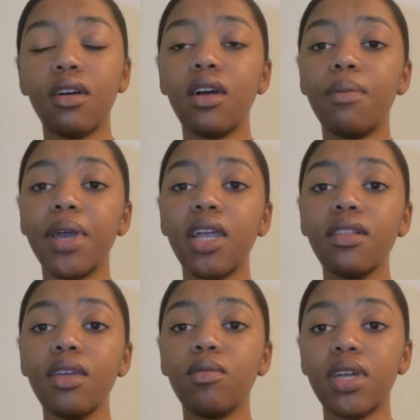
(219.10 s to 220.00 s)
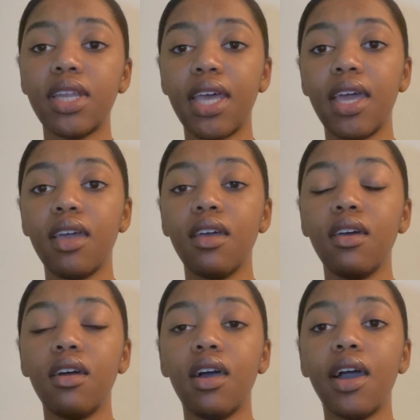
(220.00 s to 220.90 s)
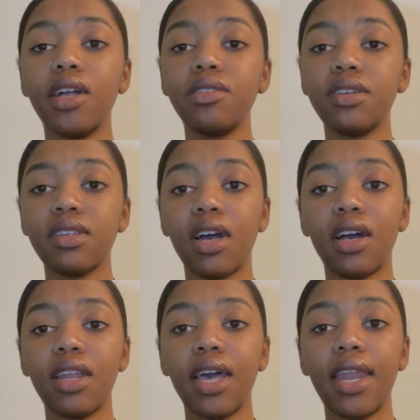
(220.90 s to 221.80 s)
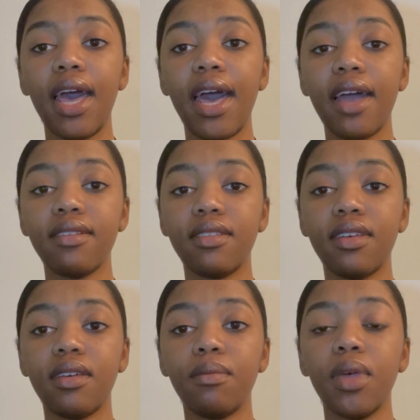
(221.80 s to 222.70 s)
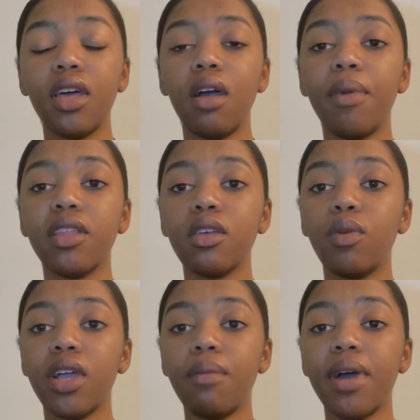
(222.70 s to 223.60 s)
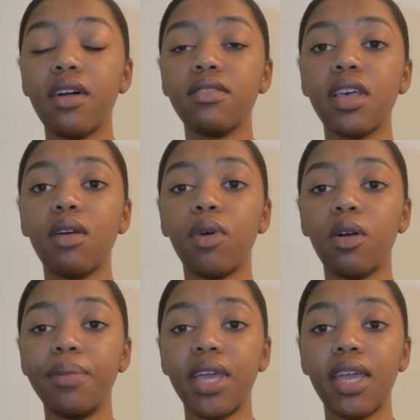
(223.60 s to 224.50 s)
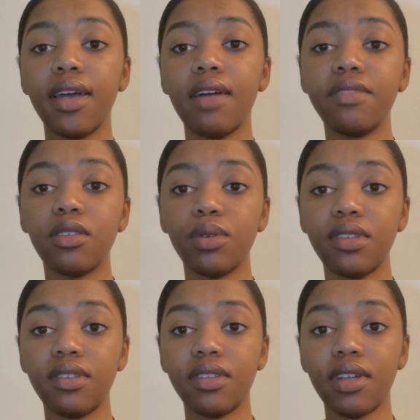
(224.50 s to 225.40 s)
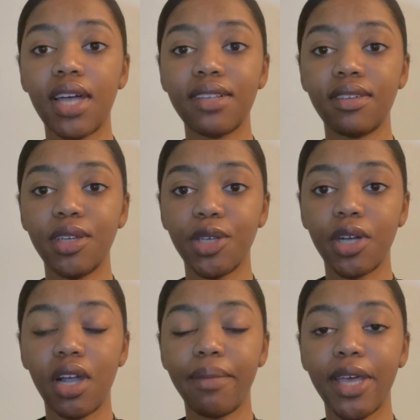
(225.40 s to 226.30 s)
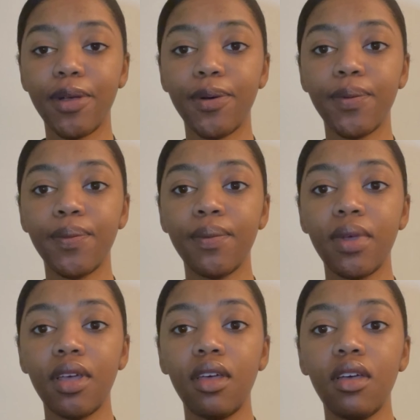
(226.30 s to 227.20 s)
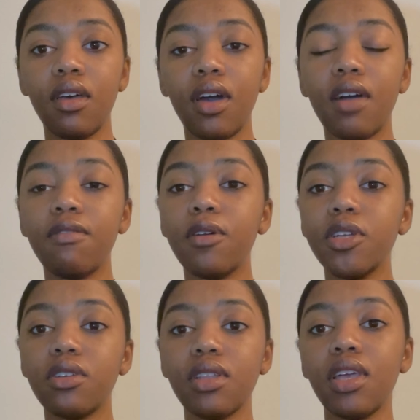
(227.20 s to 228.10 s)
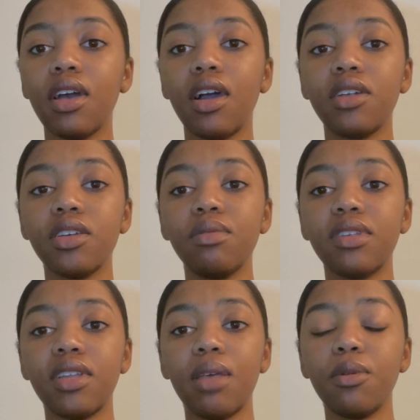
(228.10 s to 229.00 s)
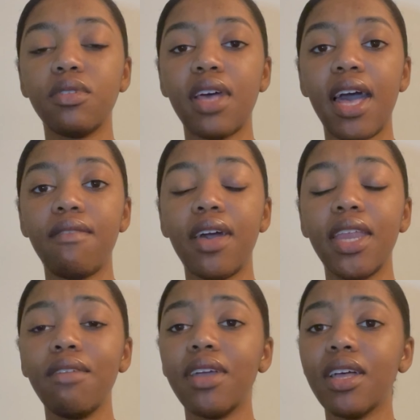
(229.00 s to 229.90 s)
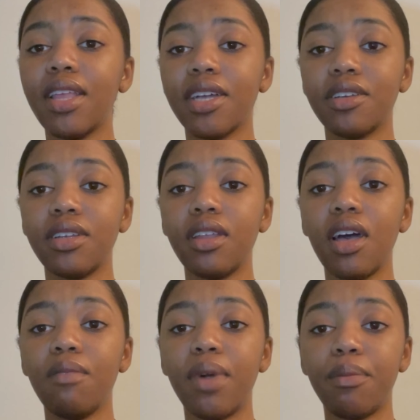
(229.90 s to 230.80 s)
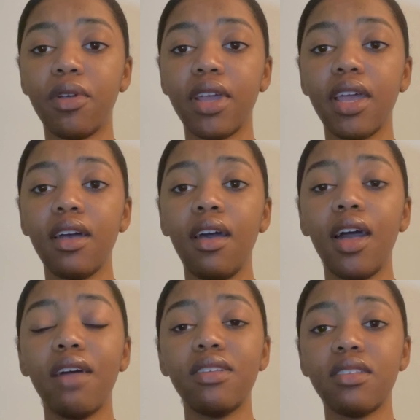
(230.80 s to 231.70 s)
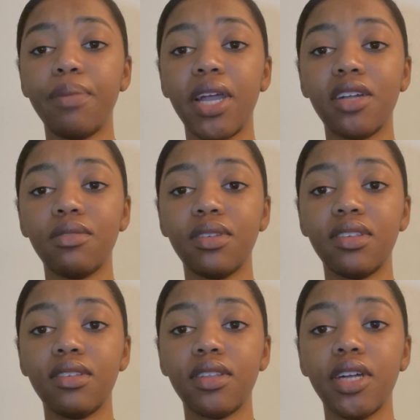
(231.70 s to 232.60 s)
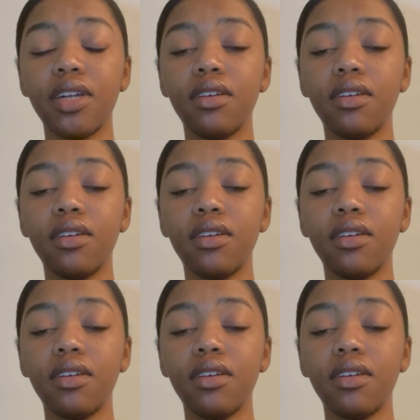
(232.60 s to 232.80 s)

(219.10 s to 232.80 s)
Apparently one day, Andre's aunt had asked him about the whereabouts and well-being of his twin sister Latanisha Carmichael. Unfortunately, Andre was unable to have any recollection of memory of his apparent twin sister,